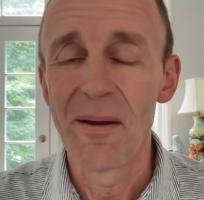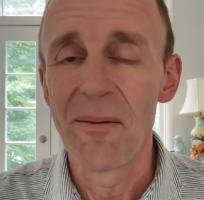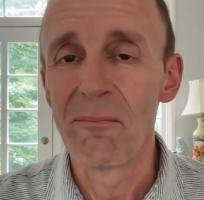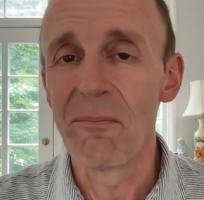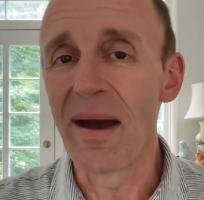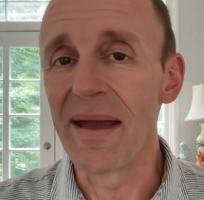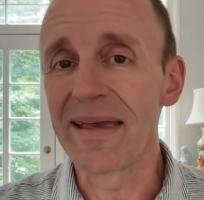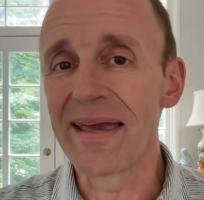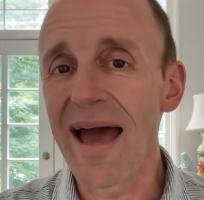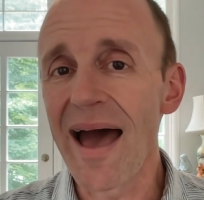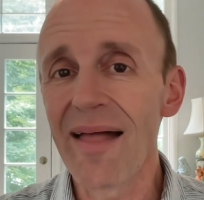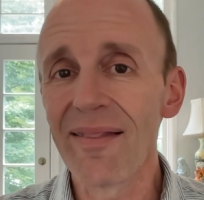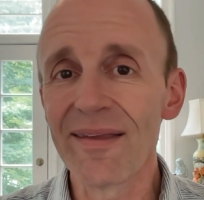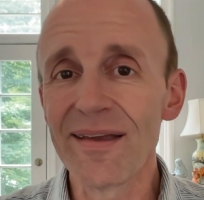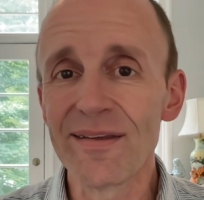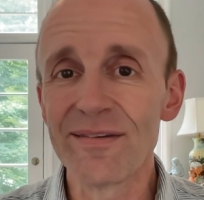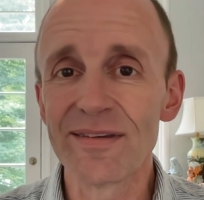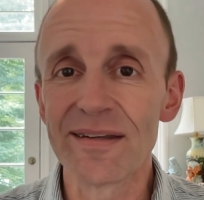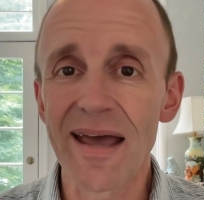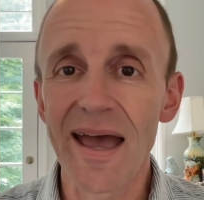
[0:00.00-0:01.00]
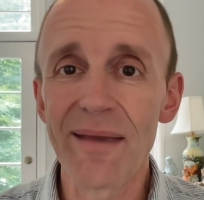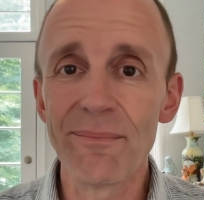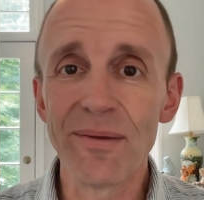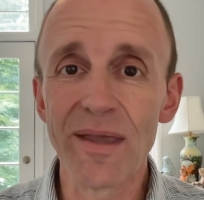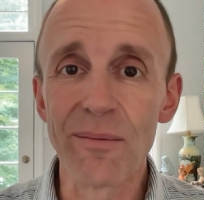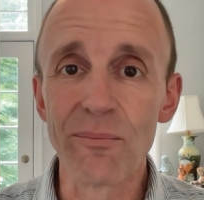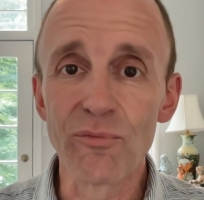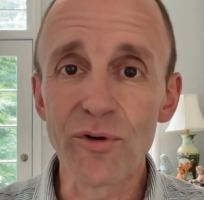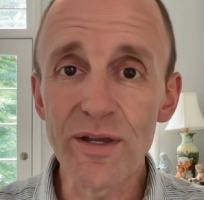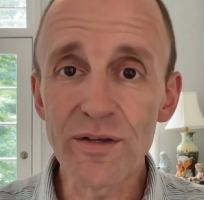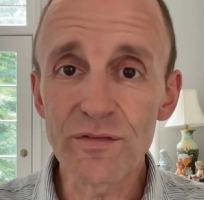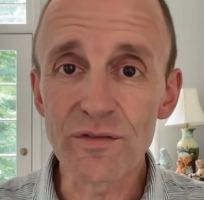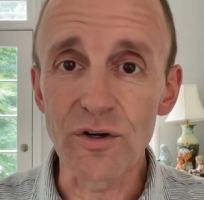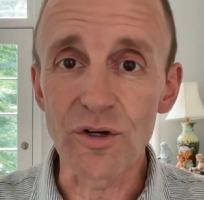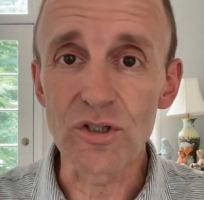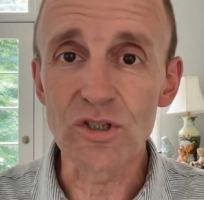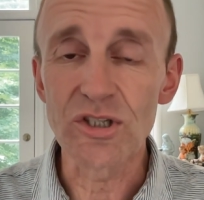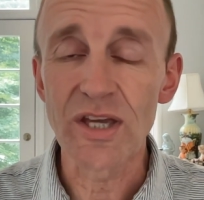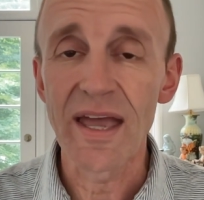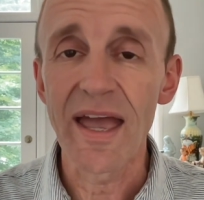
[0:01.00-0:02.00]
My colleagues at IBM
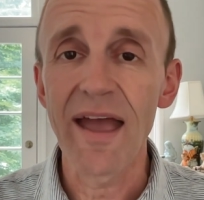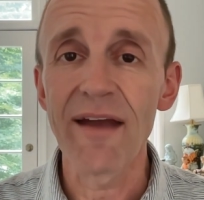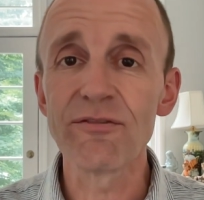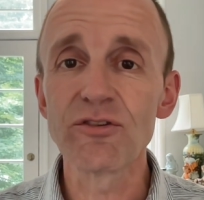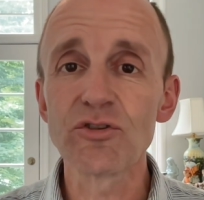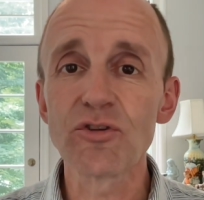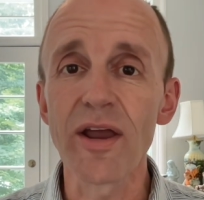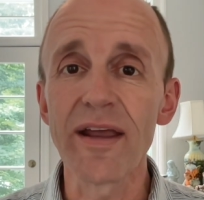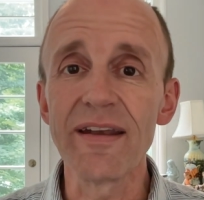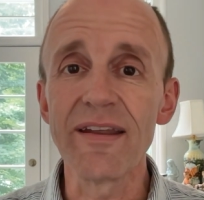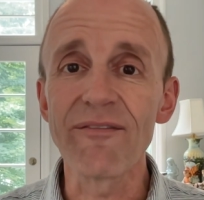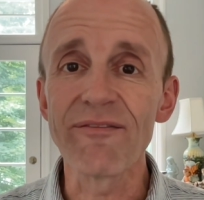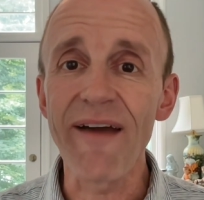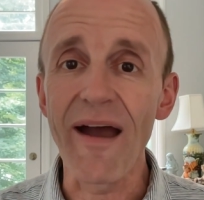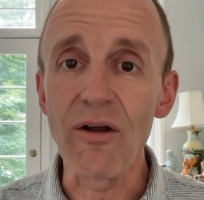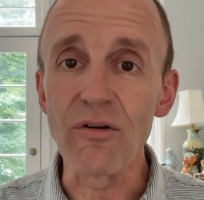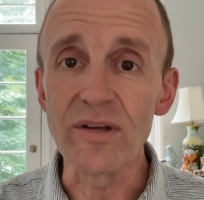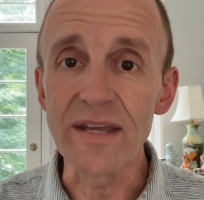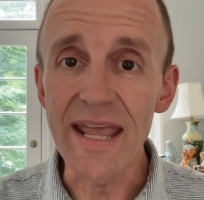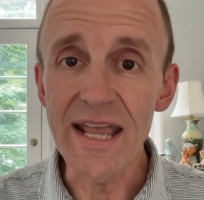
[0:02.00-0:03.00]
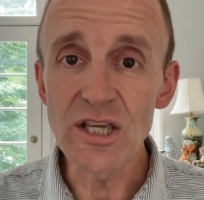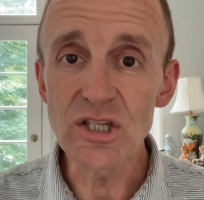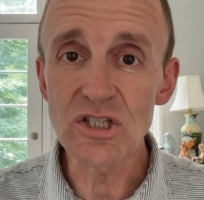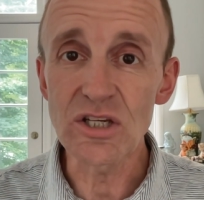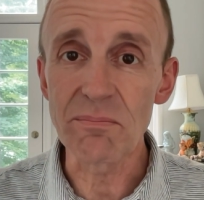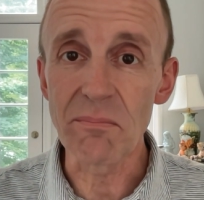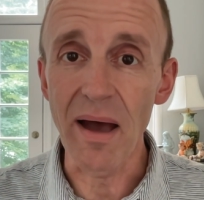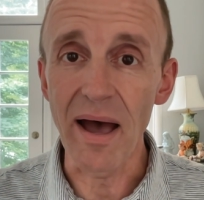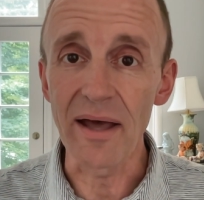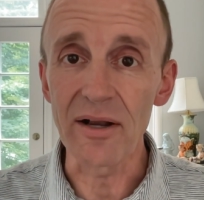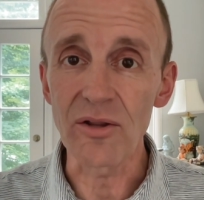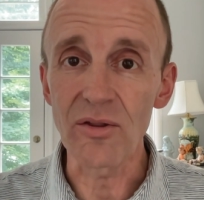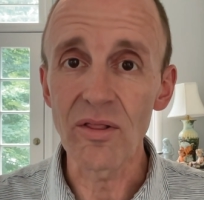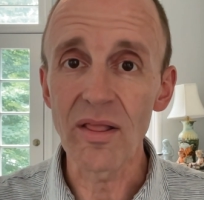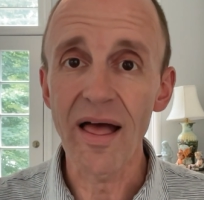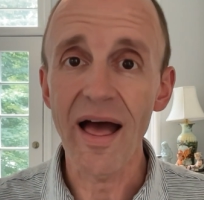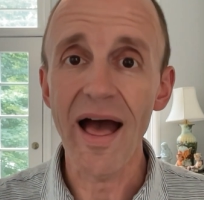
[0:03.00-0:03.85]
Research have trained a foundation model